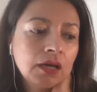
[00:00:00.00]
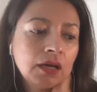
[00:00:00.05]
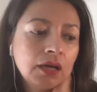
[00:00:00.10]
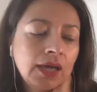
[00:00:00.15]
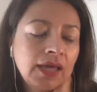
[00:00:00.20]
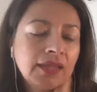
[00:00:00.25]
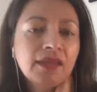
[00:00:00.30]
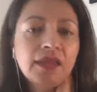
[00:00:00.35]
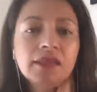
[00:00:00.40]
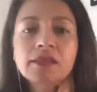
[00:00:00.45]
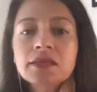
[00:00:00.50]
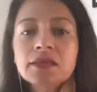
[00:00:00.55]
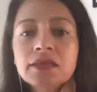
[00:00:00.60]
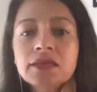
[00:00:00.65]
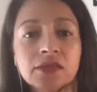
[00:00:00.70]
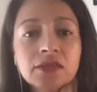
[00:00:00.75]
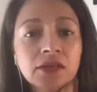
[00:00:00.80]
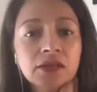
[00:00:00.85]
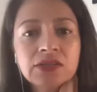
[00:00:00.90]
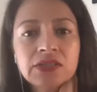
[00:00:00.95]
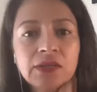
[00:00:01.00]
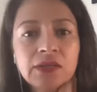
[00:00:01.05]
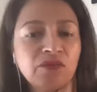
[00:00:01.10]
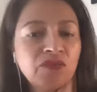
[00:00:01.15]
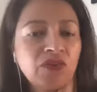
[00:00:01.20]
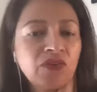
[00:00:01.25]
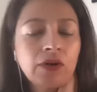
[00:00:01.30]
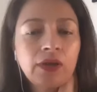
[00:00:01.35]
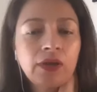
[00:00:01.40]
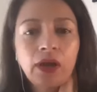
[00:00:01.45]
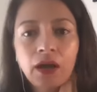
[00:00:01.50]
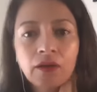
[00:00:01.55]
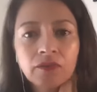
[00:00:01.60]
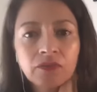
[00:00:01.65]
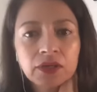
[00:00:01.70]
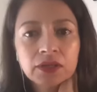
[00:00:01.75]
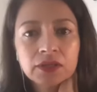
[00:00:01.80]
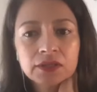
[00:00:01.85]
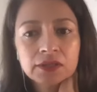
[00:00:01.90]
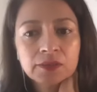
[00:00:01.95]
and this is going to seem very
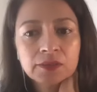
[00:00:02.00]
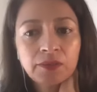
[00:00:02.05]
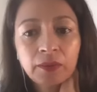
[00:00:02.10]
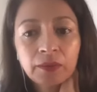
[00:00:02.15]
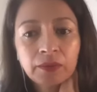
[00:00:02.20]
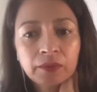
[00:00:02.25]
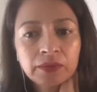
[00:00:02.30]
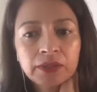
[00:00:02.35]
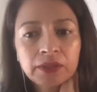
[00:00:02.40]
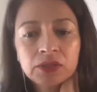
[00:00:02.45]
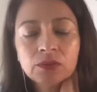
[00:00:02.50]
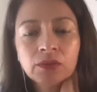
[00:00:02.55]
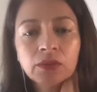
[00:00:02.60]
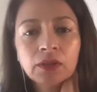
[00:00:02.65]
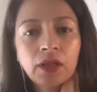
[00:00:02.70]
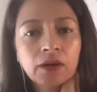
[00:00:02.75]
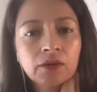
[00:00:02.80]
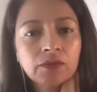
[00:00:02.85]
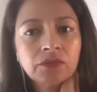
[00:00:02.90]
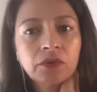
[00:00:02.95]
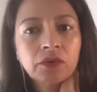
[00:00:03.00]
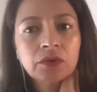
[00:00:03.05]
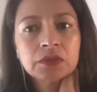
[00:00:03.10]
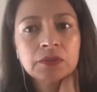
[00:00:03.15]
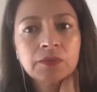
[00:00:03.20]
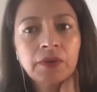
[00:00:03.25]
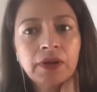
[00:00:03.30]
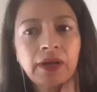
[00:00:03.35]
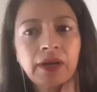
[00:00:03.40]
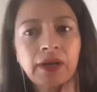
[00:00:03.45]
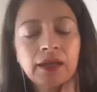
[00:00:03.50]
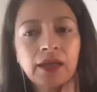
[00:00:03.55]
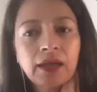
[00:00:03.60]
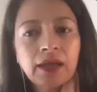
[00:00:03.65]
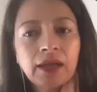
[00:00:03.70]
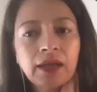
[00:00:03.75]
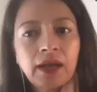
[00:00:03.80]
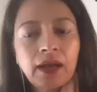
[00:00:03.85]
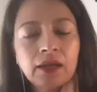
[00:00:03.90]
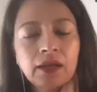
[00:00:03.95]
obvious probably to a lot of folks, but
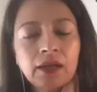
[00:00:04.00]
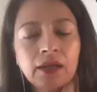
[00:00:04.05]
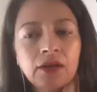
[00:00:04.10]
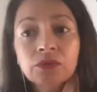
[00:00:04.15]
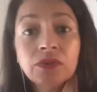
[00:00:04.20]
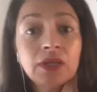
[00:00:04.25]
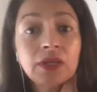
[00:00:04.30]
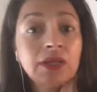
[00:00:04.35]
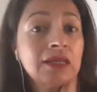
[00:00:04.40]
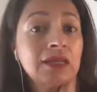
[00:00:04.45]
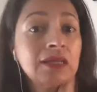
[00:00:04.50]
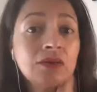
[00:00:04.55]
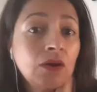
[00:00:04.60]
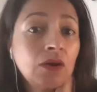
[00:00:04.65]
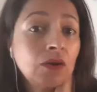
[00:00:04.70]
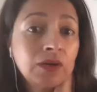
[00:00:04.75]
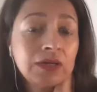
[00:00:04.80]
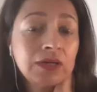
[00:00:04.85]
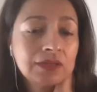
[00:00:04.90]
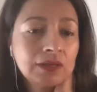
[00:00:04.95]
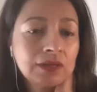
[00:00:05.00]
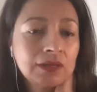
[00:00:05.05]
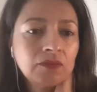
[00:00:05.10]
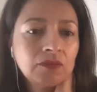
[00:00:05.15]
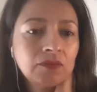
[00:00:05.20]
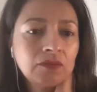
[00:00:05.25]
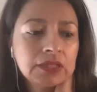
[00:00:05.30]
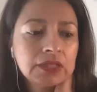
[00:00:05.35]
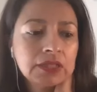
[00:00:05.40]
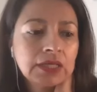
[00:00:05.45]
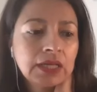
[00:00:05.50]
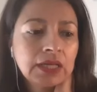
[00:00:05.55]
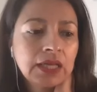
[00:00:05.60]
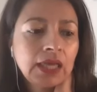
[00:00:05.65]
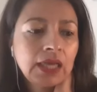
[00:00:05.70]
I don't think it's always obvious.